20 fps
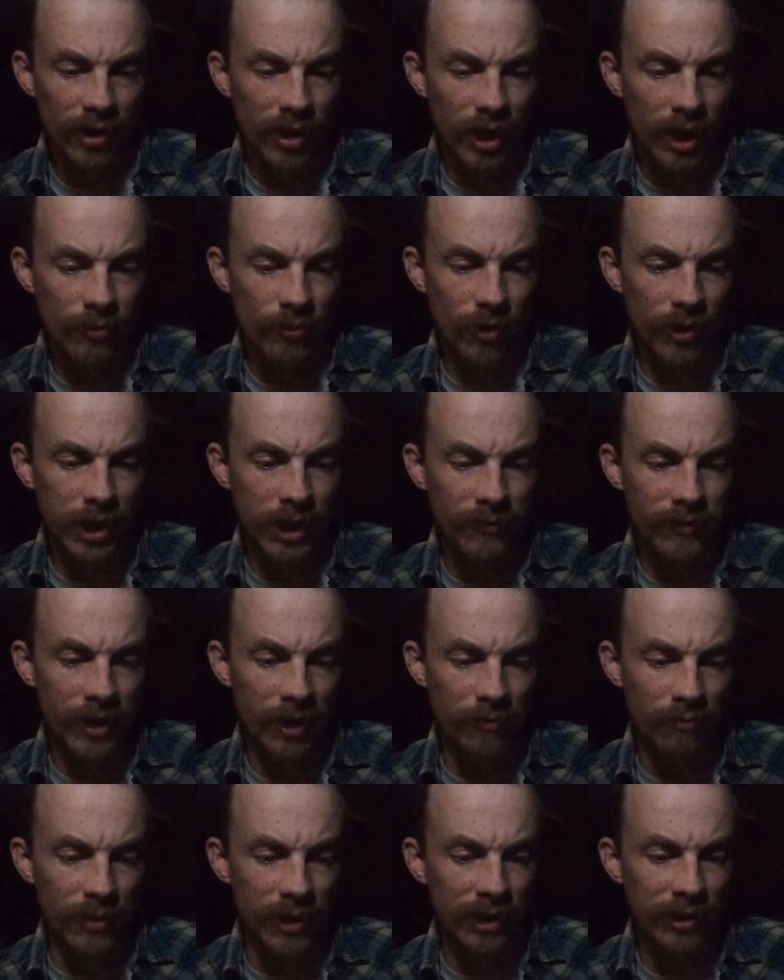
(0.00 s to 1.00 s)
He won't even
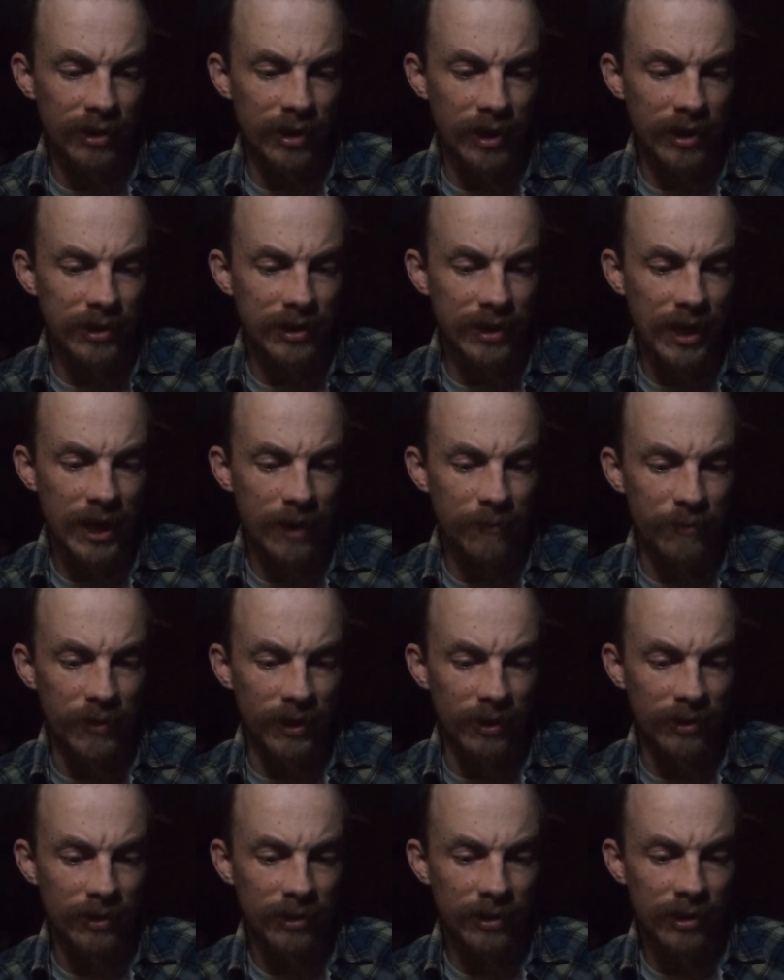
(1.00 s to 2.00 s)
admit that it's
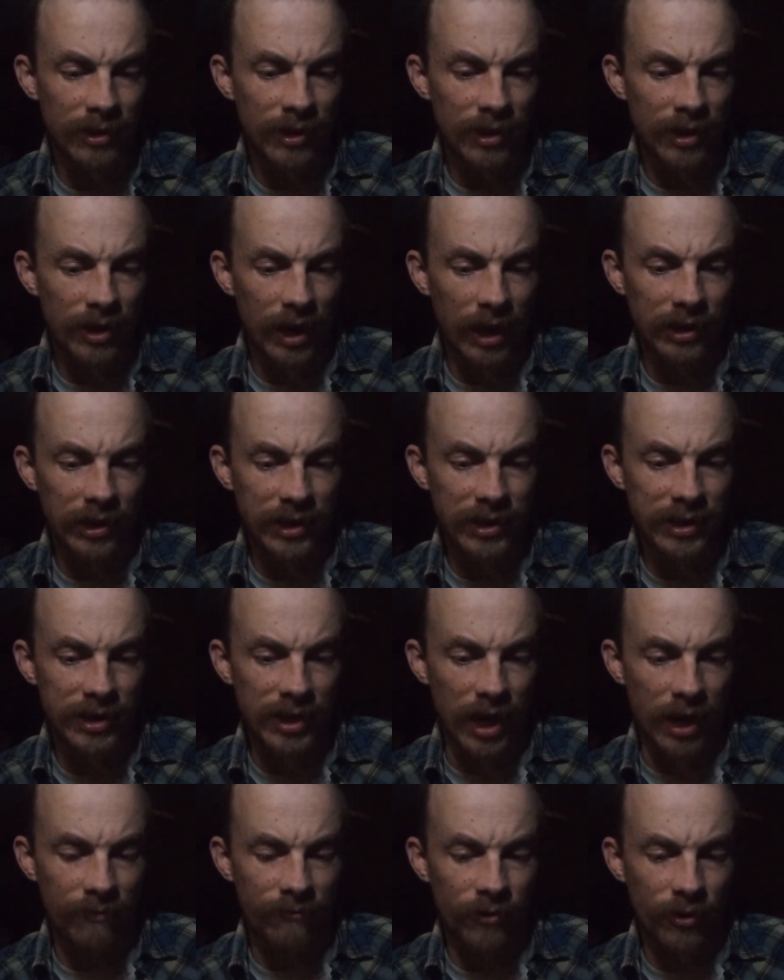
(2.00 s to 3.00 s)
happening at least
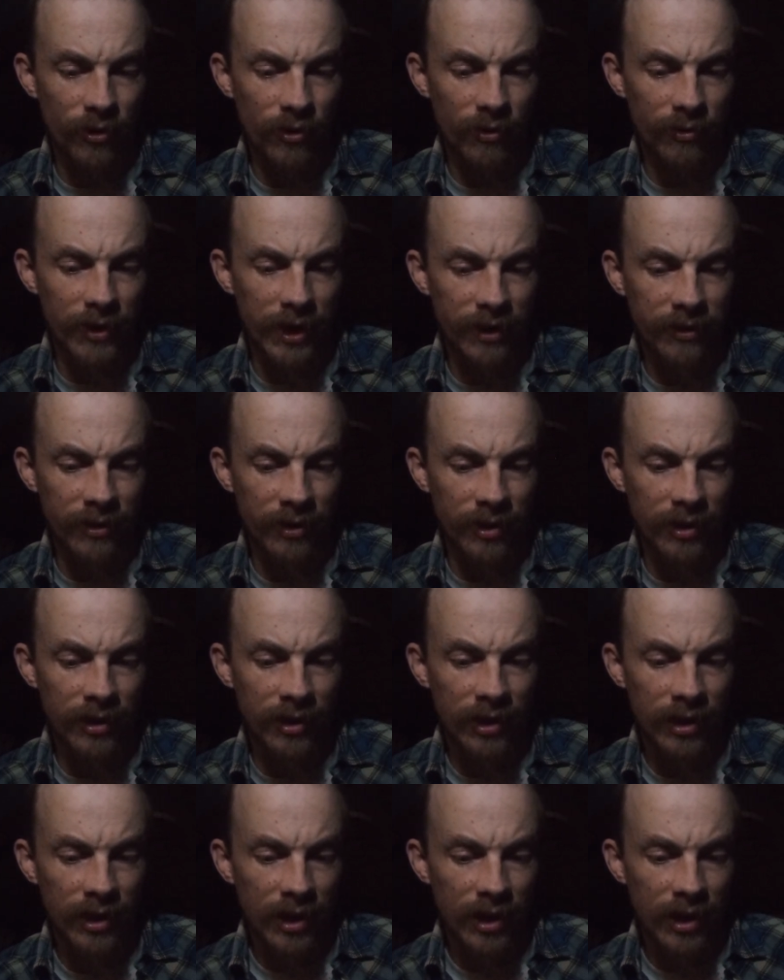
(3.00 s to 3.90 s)
not for the record,